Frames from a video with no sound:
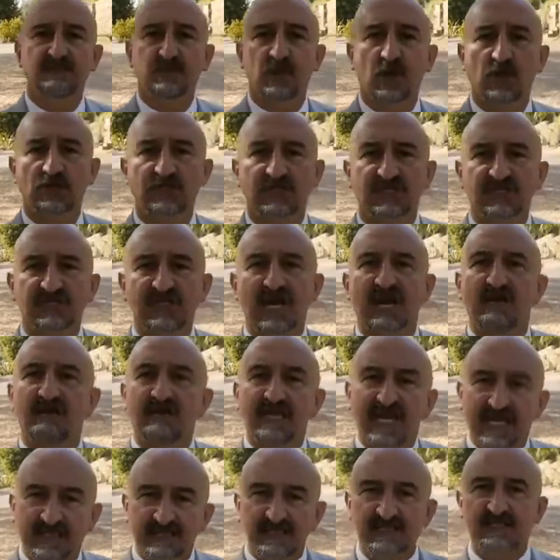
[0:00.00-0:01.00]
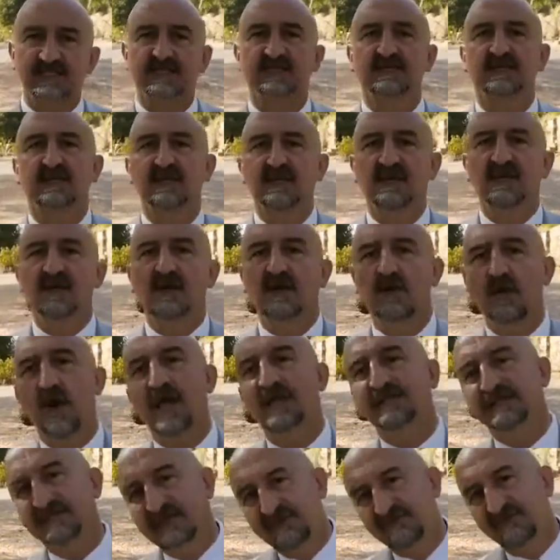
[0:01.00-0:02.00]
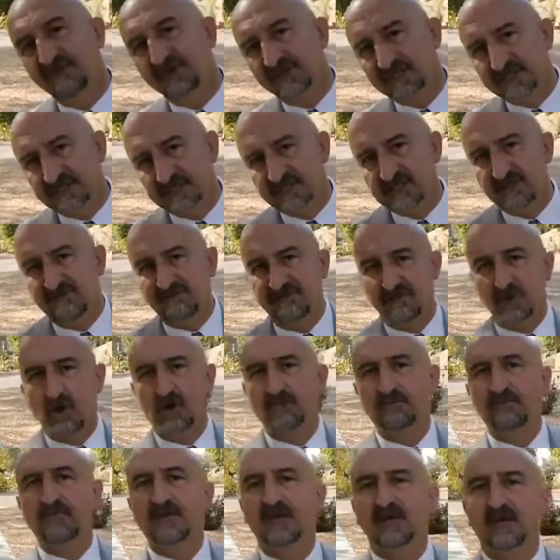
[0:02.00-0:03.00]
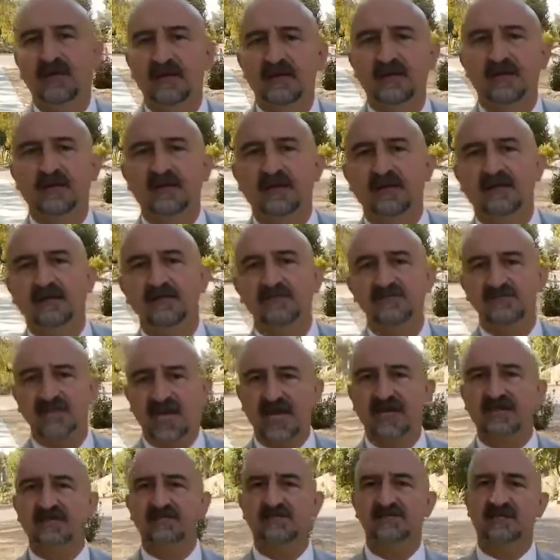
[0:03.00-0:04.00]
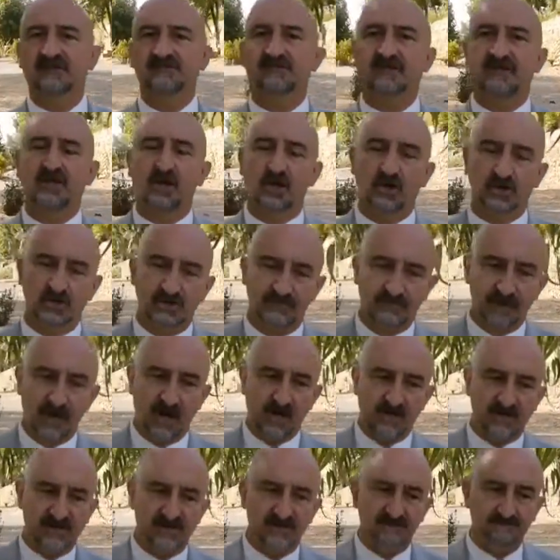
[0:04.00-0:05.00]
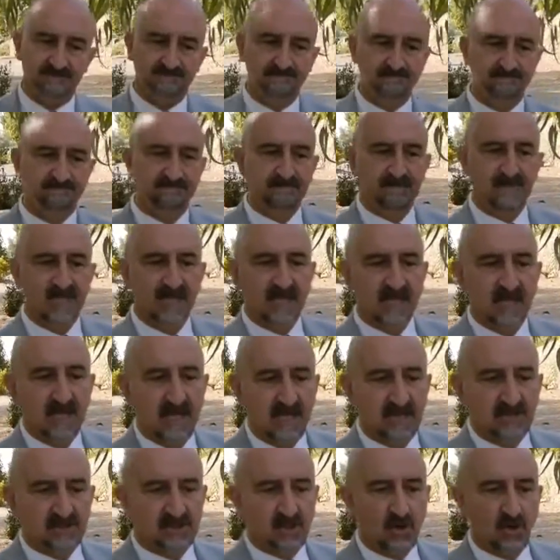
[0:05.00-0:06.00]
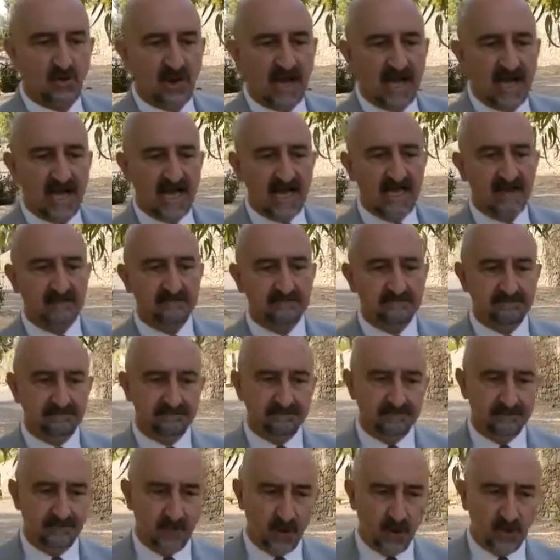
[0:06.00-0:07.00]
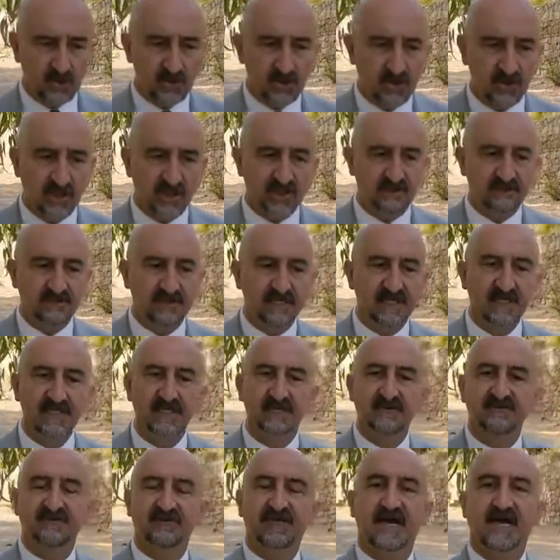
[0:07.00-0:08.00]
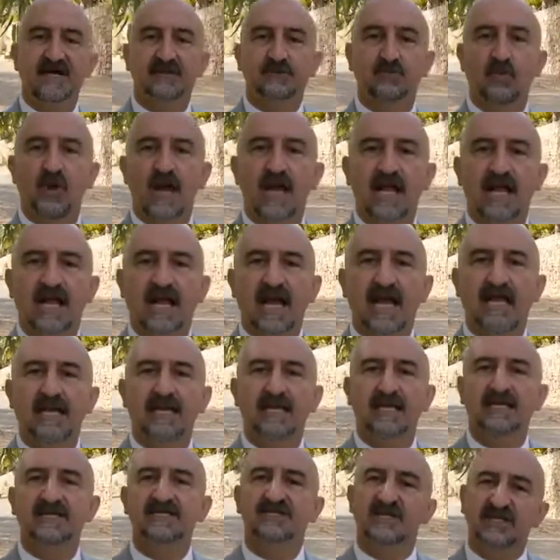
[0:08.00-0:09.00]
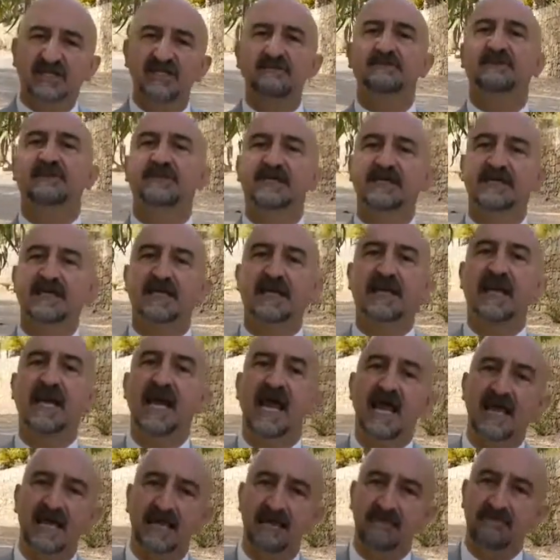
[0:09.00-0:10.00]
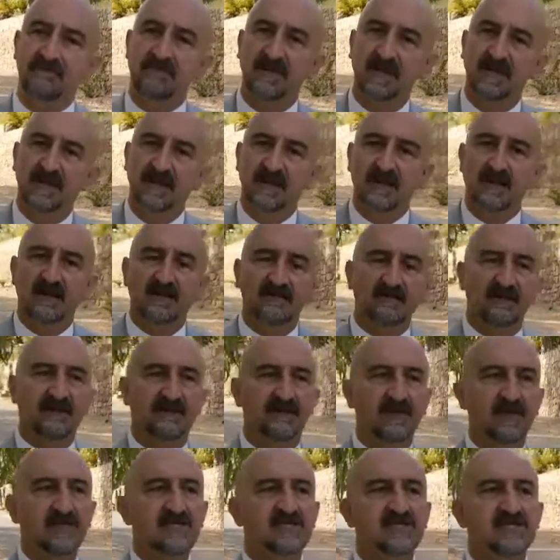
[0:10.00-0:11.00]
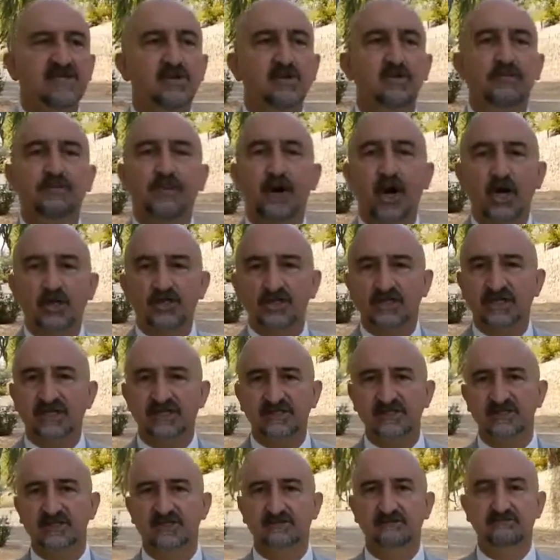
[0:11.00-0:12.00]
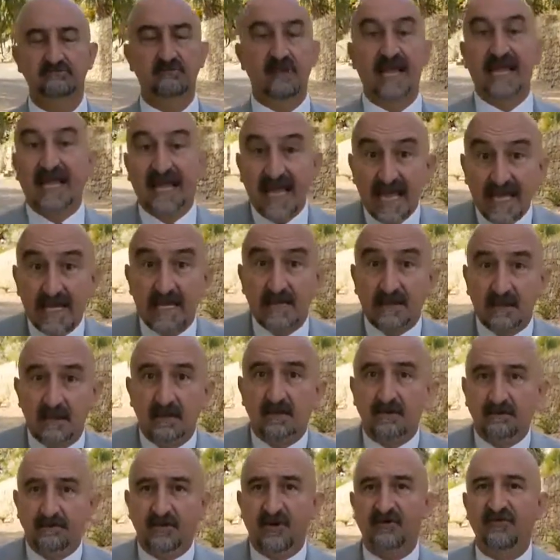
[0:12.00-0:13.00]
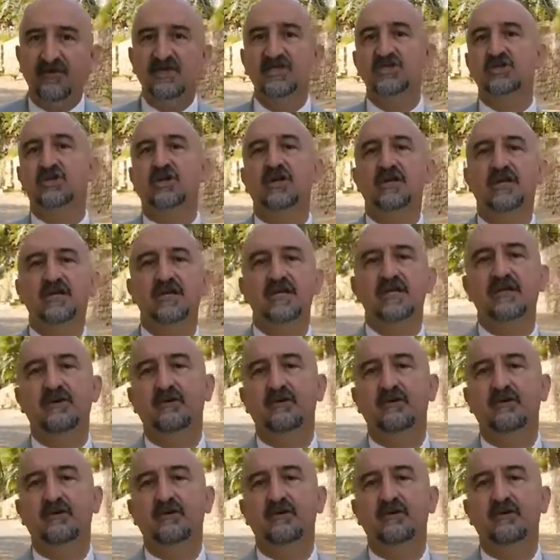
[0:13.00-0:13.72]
projects are yet quite different from science and technology parks. So I personally believe that one can legitimately claim that these new projects, again, provisionally